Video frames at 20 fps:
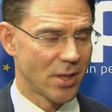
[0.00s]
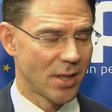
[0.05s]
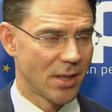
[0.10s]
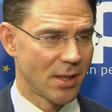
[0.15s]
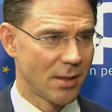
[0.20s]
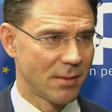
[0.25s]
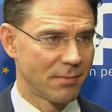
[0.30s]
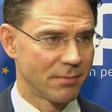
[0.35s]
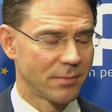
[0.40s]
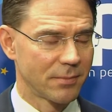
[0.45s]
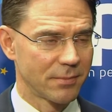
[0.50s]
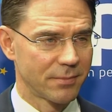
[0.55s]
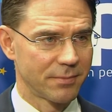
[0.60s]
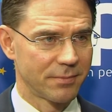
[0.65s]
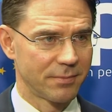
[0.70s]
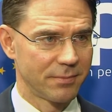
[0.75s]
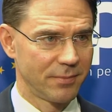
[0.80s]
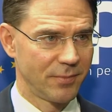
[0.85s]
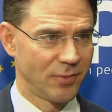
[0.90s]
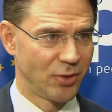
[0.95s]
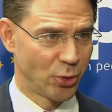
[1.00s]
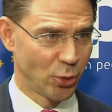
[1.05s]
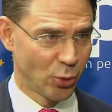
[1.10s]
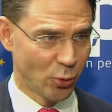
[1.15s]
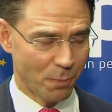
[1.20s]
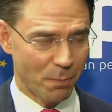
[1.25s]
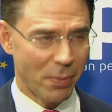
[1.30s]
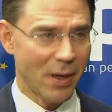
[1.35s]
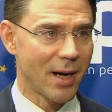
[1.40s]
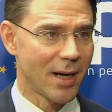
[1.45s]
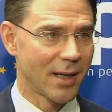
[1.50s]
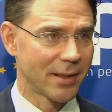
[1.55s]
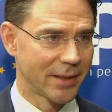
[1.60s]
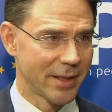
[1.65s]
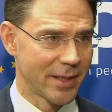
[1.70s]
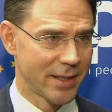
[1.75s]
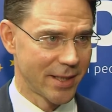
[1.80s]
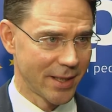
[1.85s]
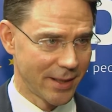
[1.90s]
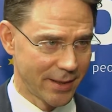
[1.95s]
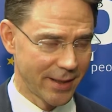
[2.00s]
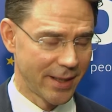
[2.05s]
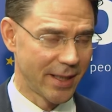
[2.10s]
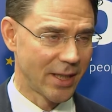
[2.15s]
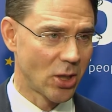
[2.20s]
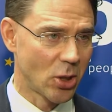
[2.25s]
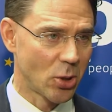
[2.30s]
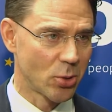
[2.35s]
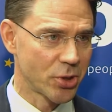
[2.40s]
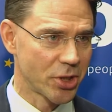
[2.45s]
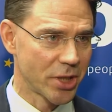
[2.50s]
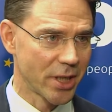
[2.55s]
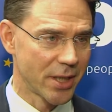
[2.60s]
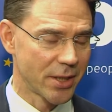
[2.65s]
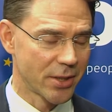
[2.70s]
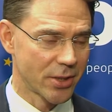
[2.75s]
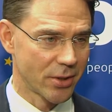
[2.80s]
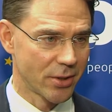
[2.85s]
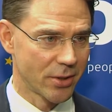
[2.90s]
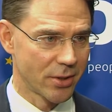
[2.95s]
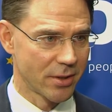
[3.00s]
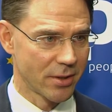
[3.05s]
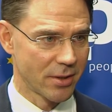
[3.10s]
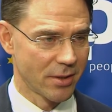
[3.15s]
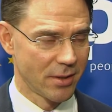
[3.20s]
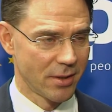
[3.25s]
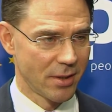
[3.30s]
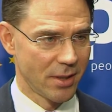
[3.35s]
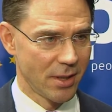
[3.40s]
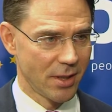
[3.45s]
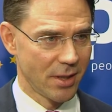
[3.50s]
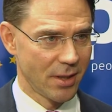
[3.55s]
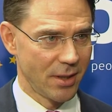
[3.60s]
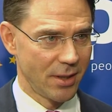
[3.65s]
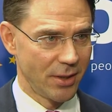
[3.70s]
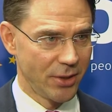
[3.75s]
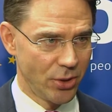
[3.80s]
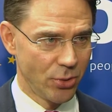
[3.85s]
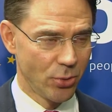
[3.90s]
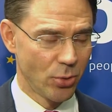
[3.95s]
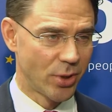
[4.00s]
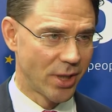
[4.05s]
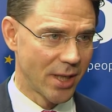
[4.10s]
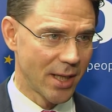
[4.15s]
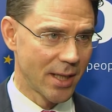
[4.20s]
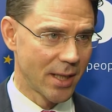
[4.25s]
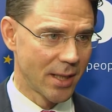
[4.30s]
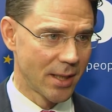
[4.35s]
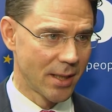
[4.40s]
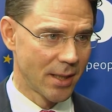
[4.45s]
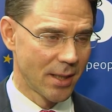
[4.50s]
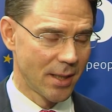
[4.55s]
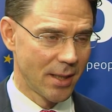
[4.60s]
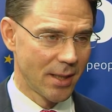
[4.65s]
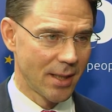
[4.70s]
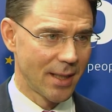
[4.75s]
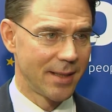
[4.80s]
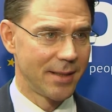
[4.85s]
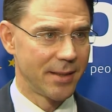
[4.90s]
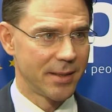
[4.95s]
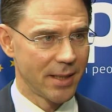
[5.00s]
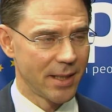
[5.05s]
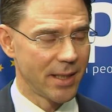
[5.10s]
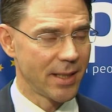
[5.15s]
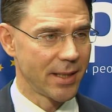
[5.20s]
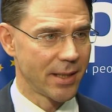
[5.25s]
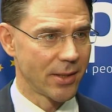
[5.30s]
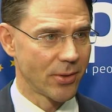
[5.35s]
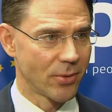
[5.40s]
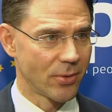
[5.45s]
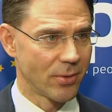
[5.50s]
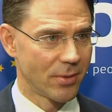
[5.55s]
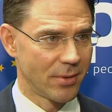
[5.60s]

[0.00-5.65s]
are two parties in the negotiations, UK and the EU.